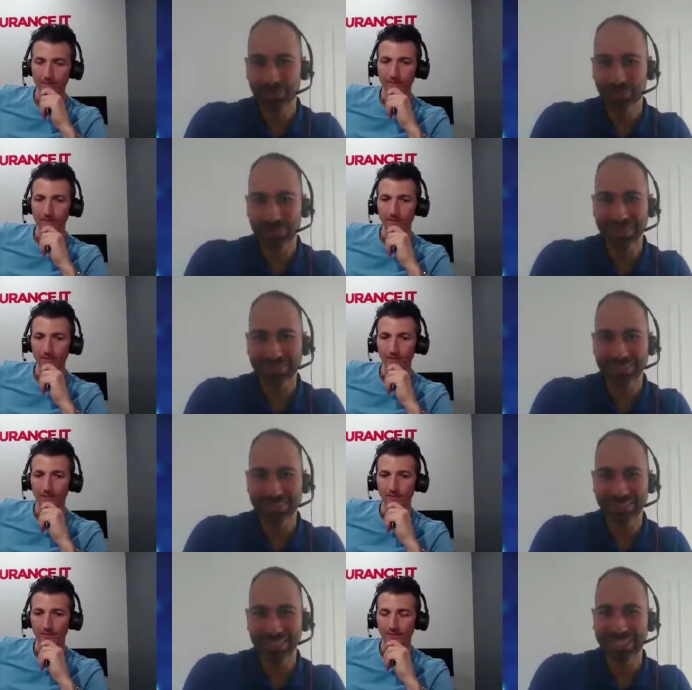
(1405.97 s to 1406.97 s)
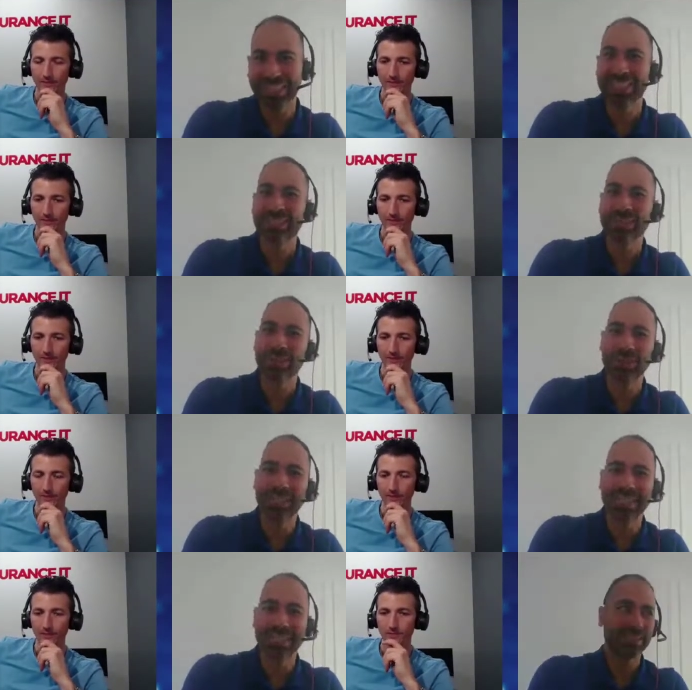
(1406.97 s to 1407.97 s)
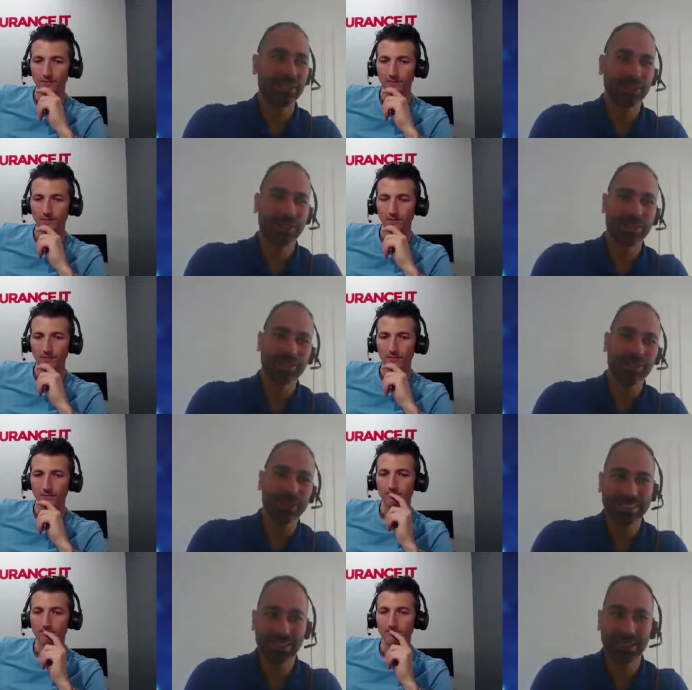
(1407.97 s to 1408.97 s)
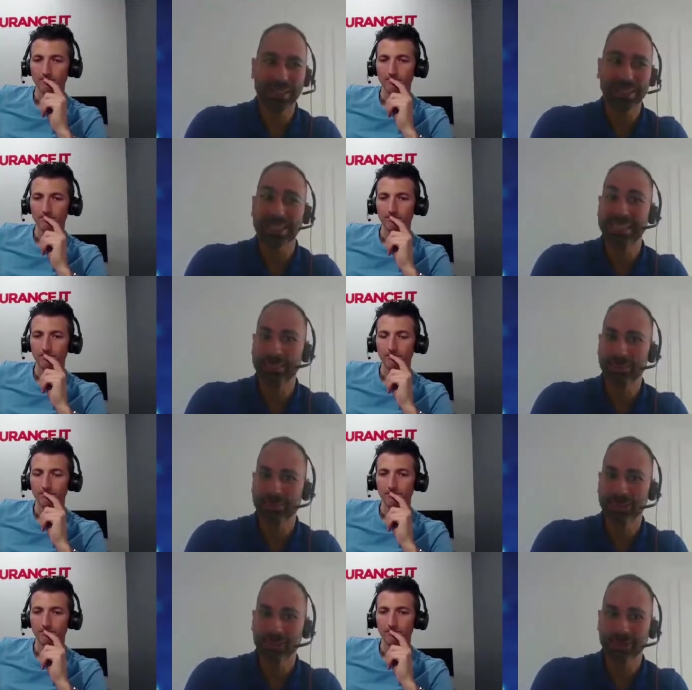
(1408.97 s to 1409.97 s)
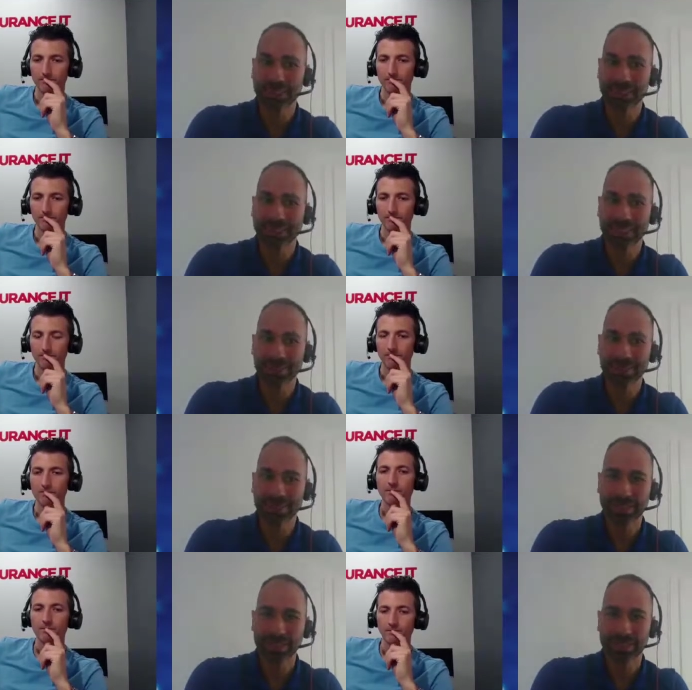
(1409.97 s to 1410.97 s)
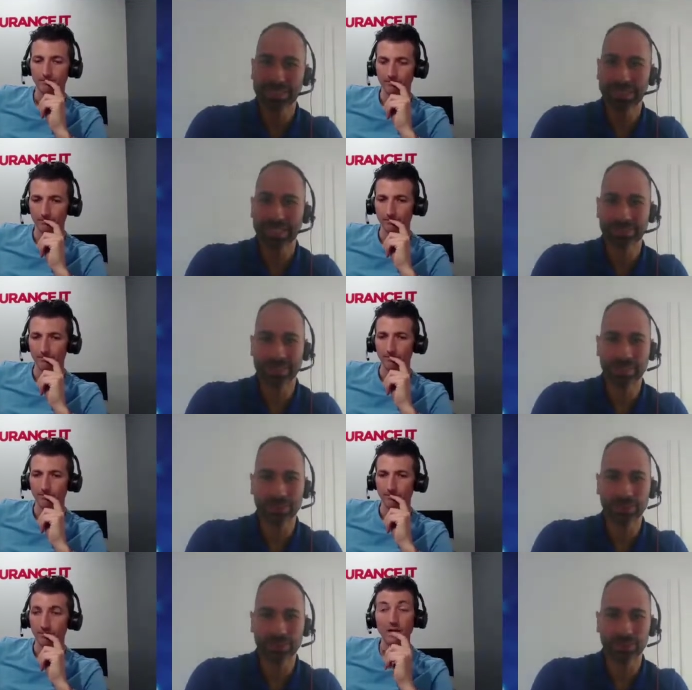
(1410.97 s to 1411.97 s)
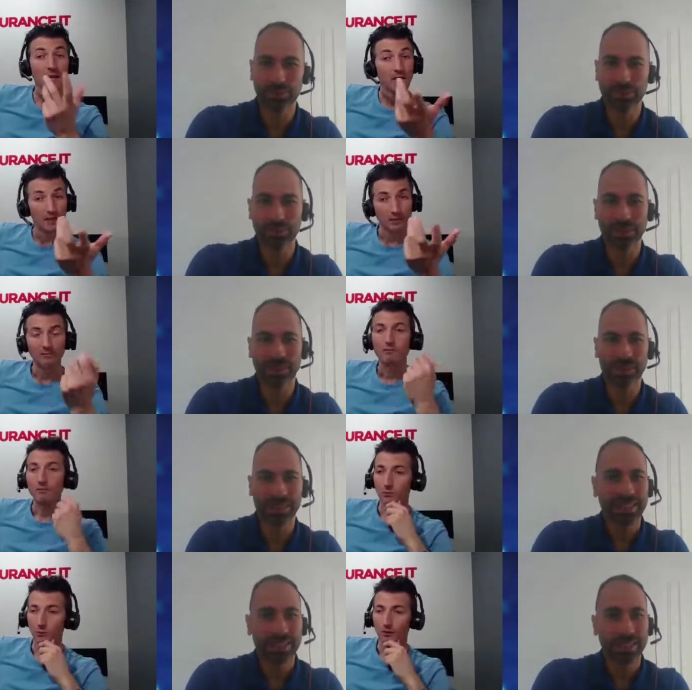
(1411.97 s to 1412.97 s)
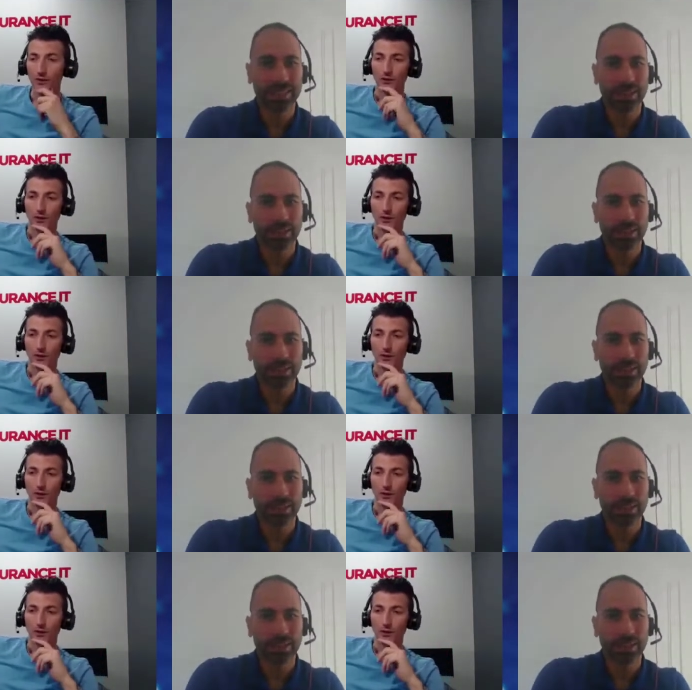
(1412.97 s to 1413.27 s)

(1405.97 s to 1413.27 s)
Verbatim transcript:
Speaker 1: you before we dive into it. So this situation, is there an I T person working at this company, or is it kind of a... Good point.